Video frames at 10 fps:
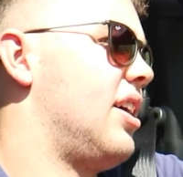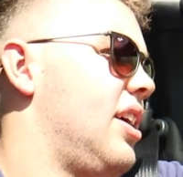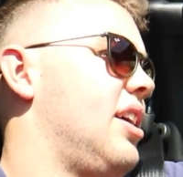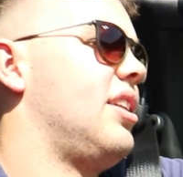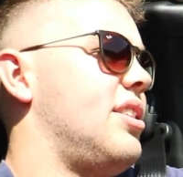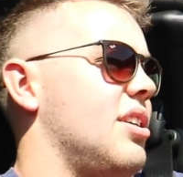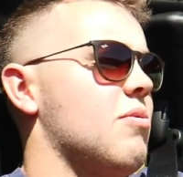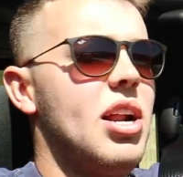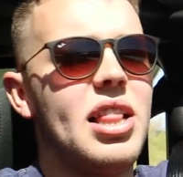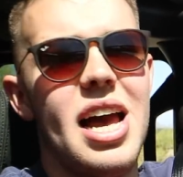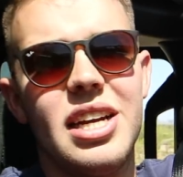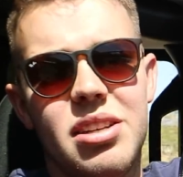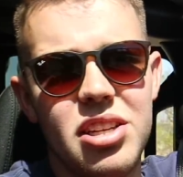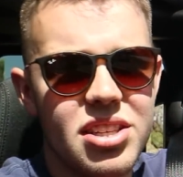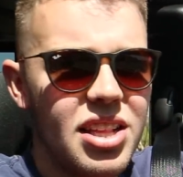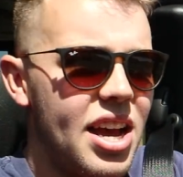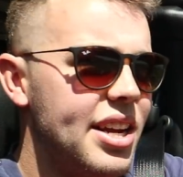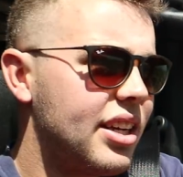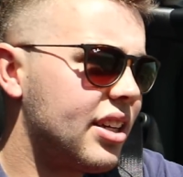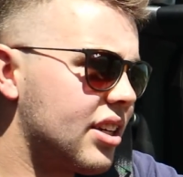and seeing what I like,
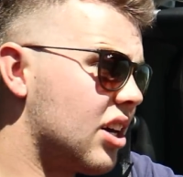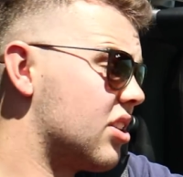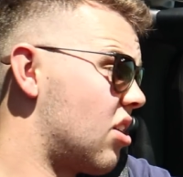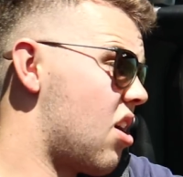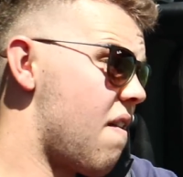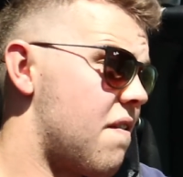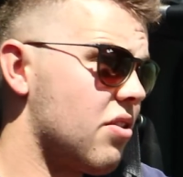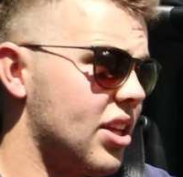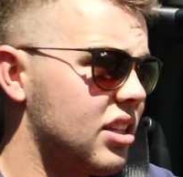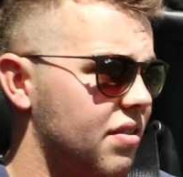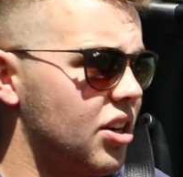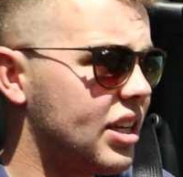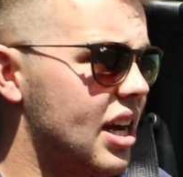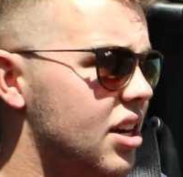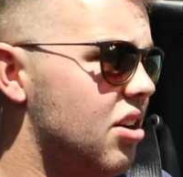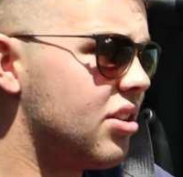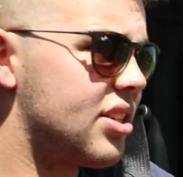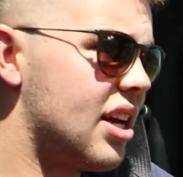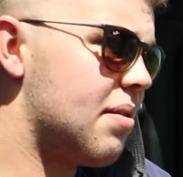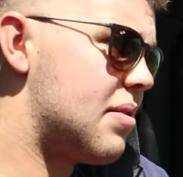dislike, because there are a few things I've already kind of
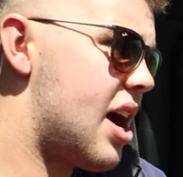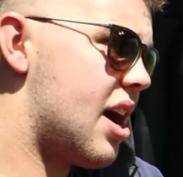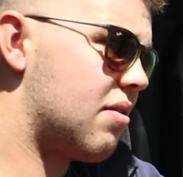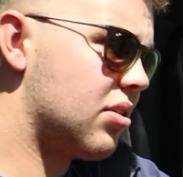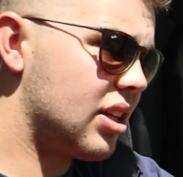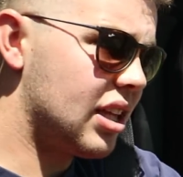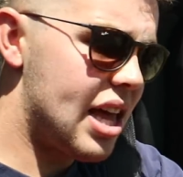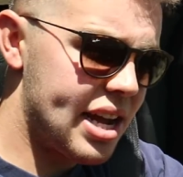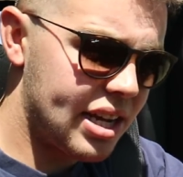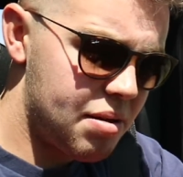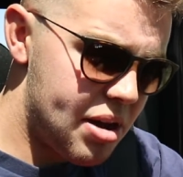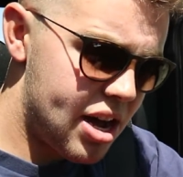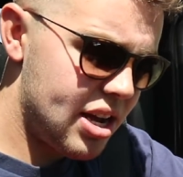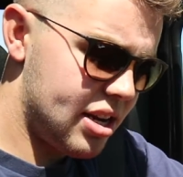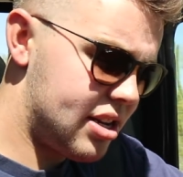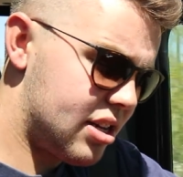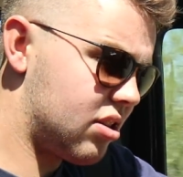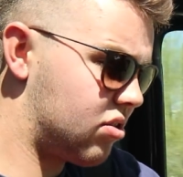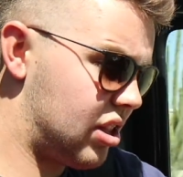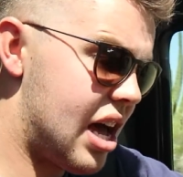noticed that I'm not really liking about it, and
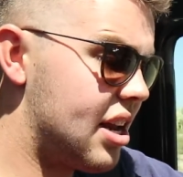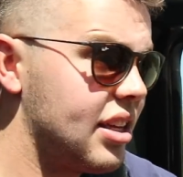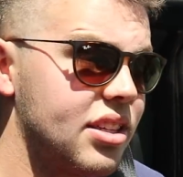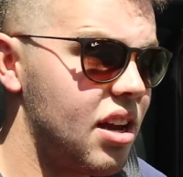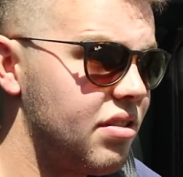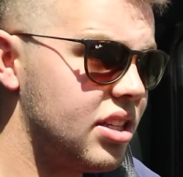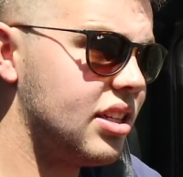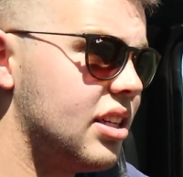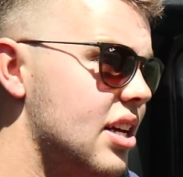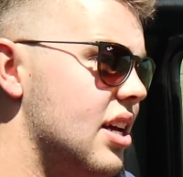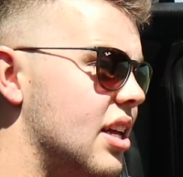there's a lot of things obviously